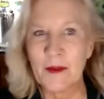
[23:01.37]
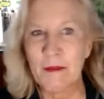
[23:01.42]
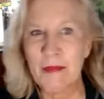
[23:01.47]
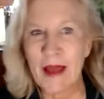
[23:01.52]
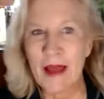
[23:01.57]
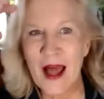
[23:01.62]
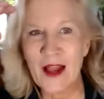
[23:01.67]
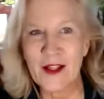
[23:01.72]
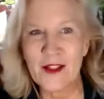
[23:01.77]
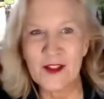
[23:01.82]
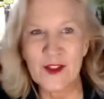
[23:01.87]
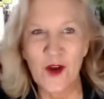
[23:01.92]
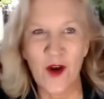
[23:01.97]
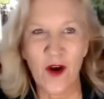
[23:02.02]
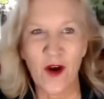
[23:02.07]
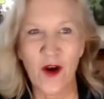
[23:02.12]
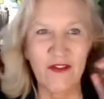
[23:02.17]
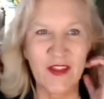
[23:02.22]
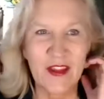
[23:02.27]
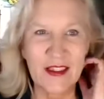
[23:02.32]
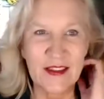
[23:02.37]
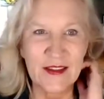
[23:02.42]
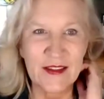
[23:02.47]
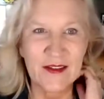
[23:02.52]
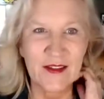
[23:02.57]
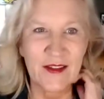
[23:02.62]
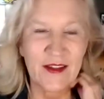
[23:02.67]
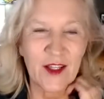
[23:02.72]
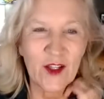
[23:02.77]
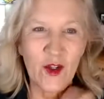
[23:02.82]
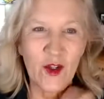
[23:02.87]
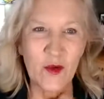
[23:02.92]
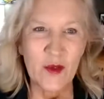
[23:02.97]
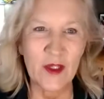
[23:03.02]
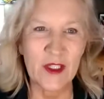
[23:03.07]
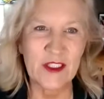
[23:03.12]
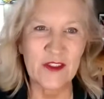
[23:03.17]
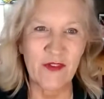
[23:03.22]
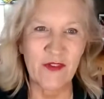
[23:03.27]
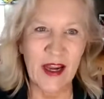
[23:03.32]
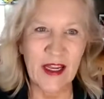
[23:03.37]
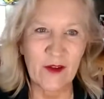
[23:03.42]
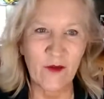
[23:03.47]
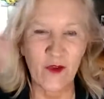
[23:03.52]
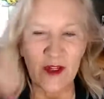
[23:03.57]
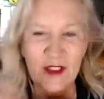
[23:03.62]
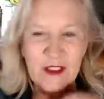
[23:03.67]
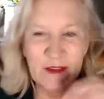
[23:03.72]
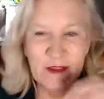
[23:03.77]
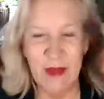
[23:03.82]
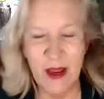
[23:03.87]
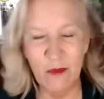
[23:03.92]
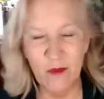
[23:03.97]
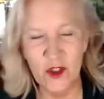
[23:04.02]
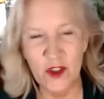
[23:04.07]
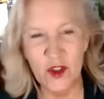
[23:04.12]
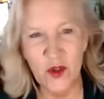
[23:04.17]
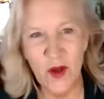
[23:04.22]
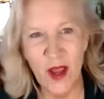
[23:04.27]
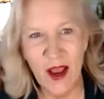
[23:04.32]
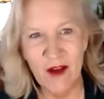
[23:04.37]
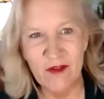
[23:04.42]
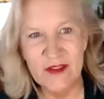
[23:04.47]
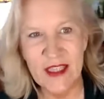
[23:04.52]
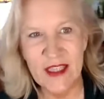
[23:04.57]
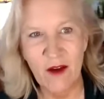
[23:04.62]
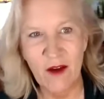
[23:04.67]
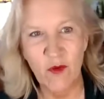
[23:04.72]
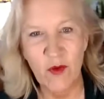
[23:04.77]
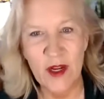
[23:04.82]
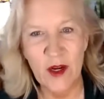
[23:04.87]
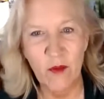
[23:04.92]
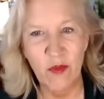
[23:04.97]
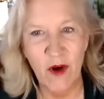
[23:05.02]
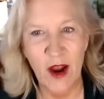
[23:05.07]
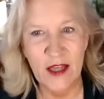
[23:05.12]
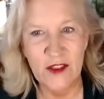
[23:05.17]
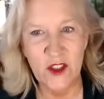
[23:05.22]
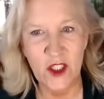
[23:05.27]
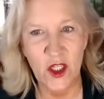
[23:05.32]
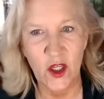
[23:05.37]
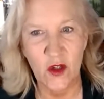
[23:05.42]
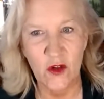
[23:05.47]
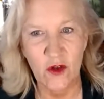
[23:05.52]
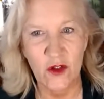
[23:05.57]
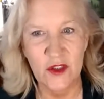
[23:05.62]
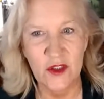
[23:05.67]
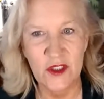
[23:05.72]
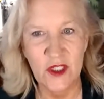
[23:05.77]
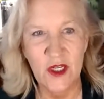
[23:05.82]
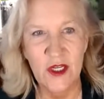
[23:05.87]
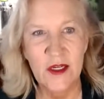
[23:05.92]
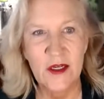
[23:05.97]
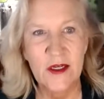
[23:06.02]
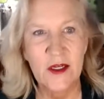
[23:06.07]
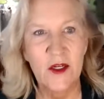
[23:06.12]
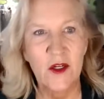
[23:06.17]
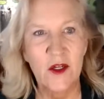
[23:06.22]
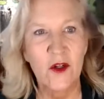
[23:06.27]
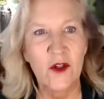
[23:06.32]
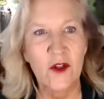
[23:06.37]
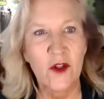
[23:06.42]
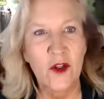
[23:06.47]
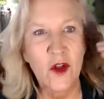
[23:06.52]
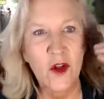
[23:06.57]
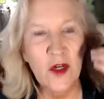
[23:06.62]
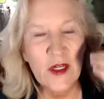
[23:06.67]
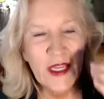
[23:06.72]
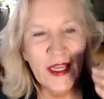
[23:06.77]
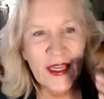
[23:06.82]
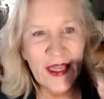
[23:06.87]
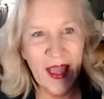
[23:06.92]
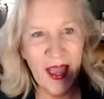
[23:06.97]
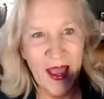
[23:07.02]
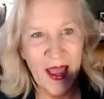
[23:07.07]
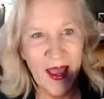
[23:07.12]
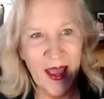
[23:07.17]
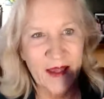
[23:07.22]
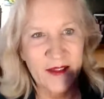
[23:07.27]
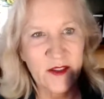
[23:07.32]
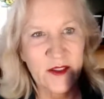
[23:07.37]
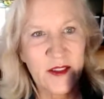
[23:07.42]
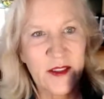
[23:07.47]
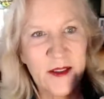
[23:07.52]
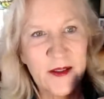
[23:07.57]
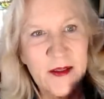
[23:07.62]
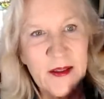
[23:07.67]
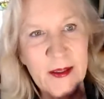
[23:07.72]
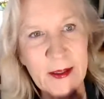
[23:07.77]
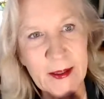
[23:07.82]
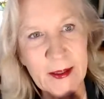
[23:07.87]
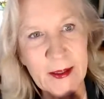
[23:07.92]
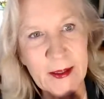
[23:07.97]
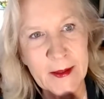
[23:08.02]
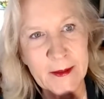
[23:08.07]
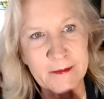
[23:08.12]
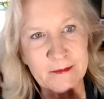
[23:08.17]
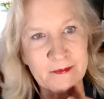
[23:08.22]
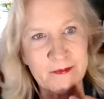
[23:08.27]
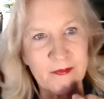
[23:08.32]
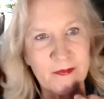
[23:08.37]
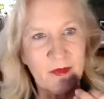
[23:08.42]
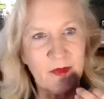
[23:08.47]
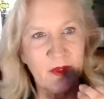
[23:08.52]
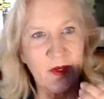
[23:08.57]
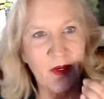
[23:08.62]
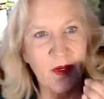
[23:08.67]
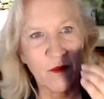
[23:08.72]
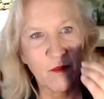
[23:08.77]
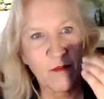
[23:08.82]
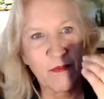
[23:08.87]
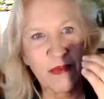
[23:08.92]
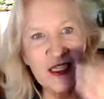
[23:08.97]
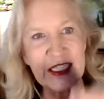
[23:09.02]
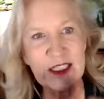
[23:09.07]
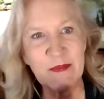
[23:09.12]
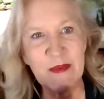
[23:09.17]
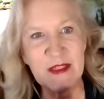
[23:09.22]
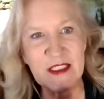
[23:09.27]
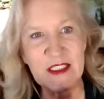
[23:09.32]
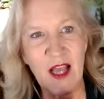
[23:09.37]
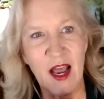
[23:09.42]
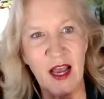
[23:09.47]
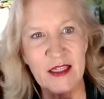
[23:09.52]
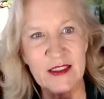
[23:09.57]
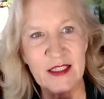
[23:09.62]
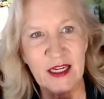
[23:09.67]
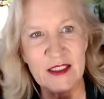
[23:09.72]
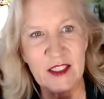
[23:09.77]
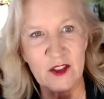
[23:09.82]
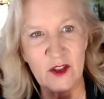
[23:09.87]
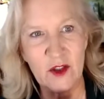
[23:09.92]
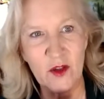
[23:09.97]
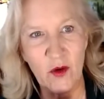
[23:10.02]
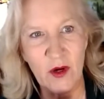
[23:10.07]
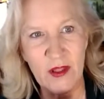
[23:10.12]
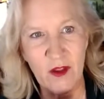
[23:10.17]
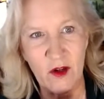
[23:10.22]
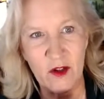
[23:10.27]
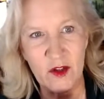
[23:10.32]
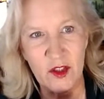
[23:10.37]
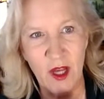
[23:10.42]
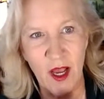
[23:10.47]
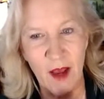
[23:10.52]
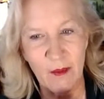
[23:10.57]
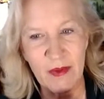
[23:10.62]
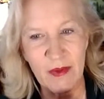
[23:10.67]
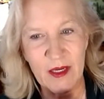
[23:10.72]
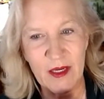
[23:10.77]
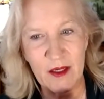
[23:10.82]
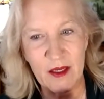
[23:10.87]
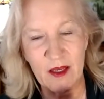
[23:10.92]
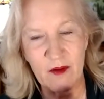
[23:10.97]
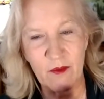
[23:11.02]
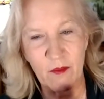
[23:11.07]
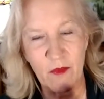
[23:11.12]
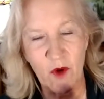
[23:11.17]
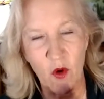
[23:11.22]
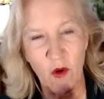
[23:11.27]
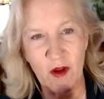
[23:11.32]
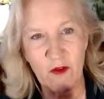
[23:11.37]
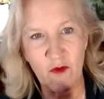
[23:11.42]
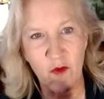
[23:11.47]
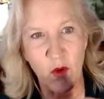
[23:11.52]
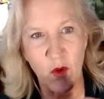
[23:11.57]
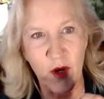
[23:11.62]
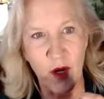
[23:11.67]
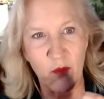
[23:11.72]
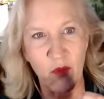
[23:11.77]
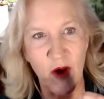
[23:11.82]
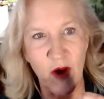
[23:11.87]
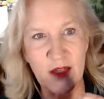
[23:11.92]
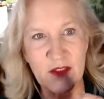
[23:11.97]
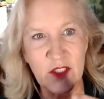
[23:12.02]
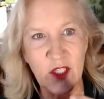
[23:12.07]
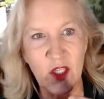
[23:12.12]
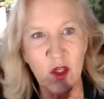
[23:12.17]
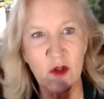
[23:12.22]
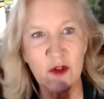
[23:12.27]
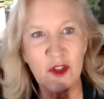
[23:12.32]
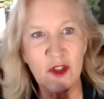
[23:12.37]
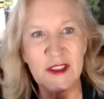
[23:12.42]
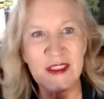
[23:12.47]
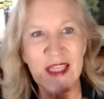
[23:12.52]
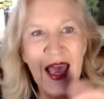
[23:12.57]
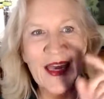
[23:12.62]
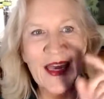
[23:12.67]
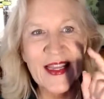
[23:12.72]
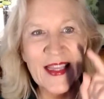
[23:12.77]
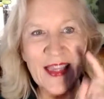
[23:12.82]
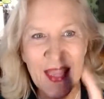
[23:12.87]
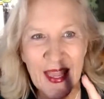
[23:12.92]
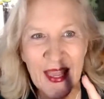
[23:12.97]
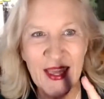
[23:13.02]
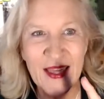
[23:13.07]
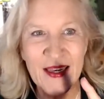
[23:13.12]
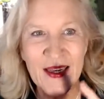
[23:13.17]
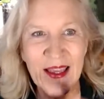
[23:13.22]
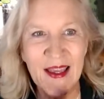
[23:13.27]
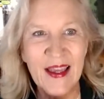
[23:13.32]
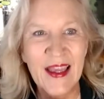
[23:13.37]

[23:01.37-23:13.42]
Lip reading: balance off the union's fighting for its members, you have to have real prosecutors looking at police misconduct and doing their job in going forward on prosecutions. And again,